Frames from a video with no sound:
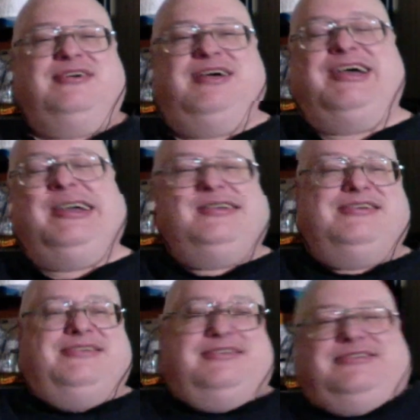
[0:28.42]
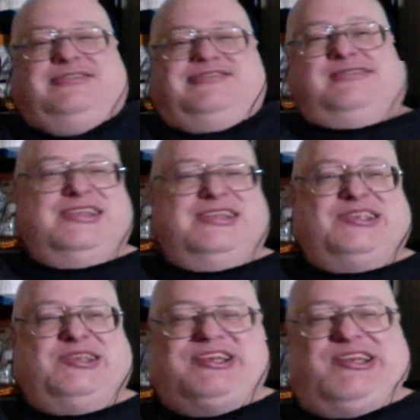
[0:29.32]
All right. Let's
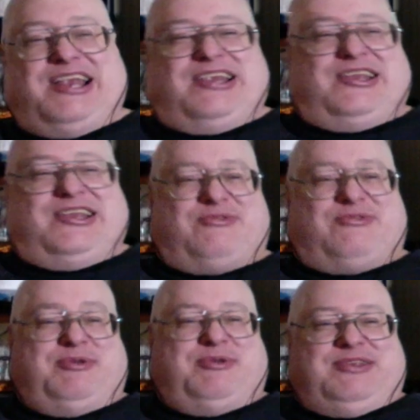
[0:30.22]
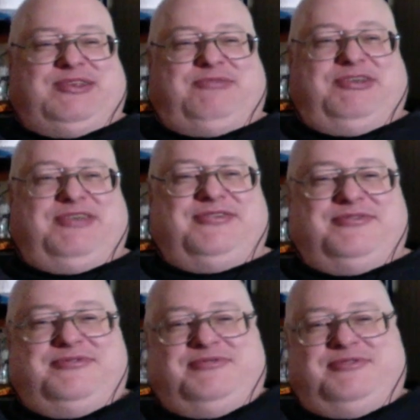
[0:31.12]
see what shenanigans are up to this week.
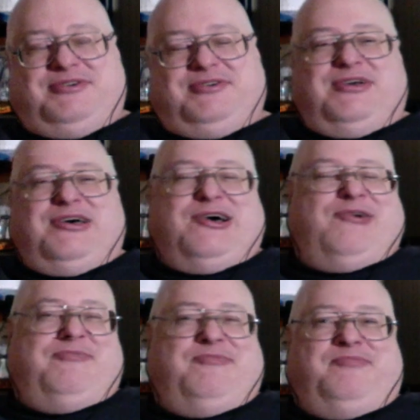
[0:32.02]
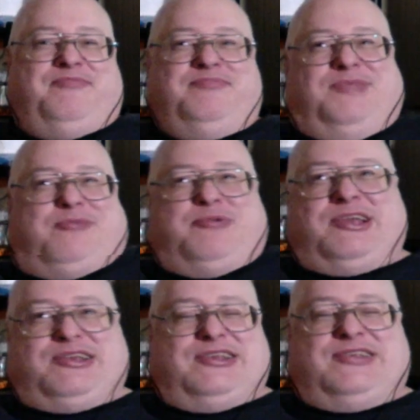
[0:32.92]
No
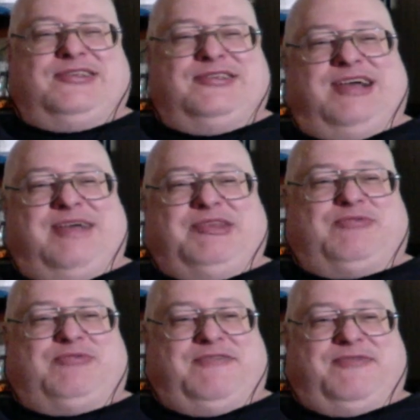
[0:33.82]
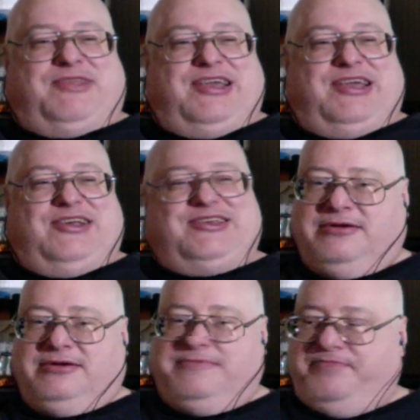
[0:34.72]
predictions. I'm just ready for the
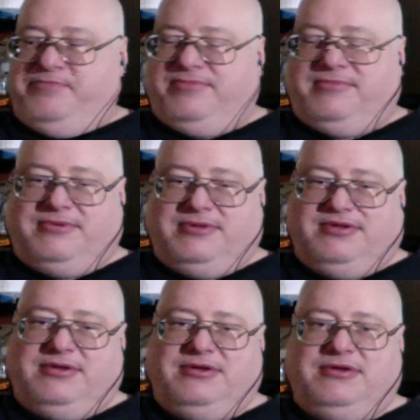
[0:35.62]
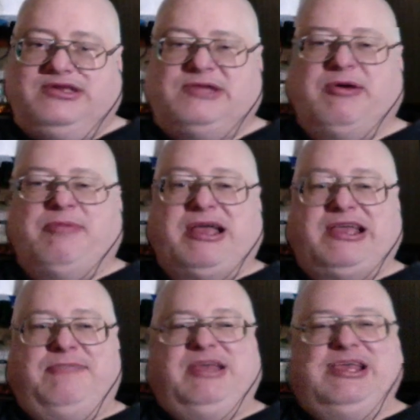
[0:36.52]
chaos. Somebody
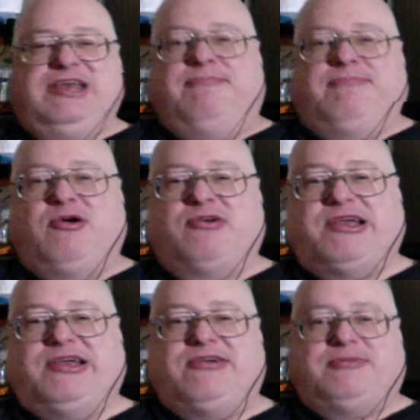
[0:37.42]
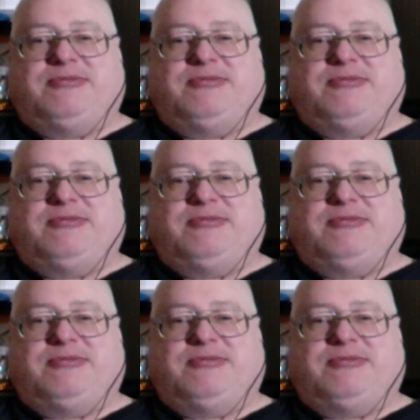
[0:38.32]
might get me getting murked right here.